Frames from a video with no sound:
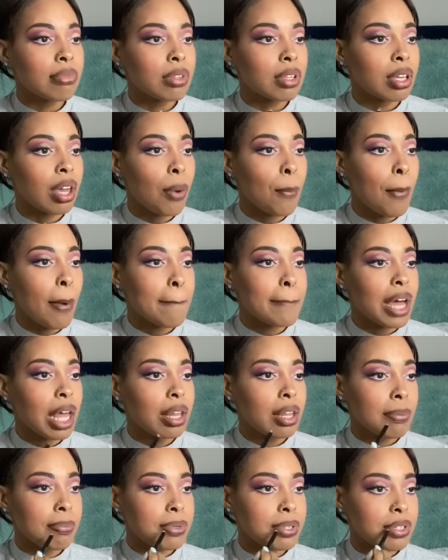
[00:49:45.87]
I want my
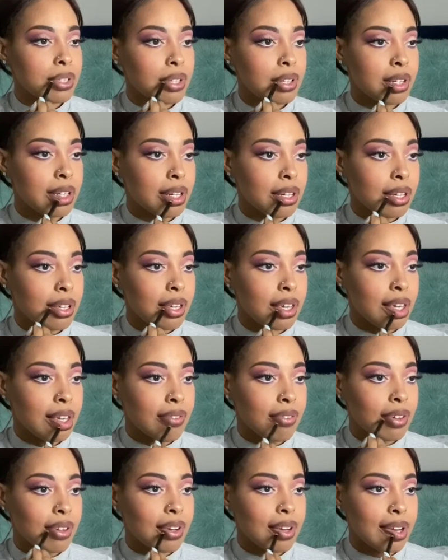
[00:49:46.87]
lips to look
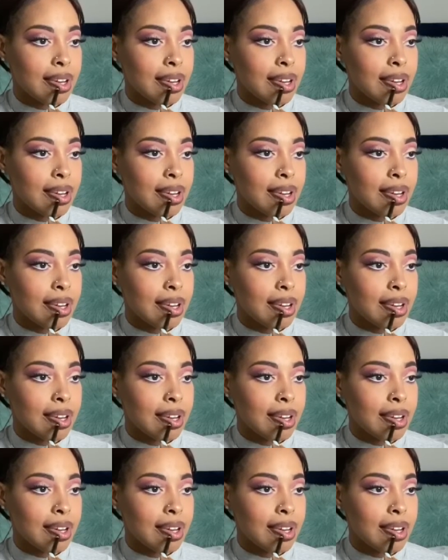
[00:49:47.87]
even.